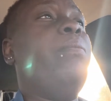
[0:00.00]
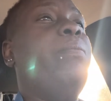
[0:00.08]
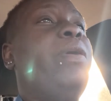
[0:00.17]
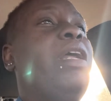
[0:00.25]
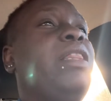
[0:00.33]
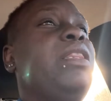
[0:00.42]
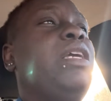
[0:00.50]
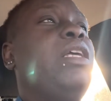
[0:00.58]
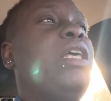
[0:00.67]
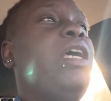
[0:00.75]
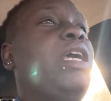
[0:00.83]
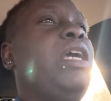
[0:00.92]
But I think,
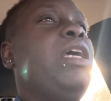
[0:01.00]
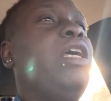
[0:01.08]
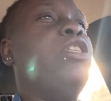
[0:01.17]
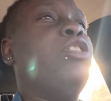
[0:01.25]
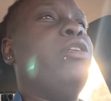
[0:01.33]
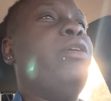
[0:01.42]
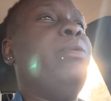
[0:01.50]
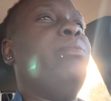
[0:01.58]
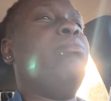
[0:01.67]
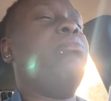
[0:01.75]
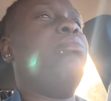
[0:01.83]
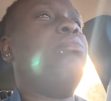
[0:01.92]
like, a
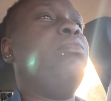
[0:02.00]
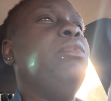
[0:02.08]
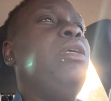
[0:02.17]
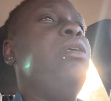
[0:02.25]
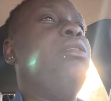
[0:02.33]
certain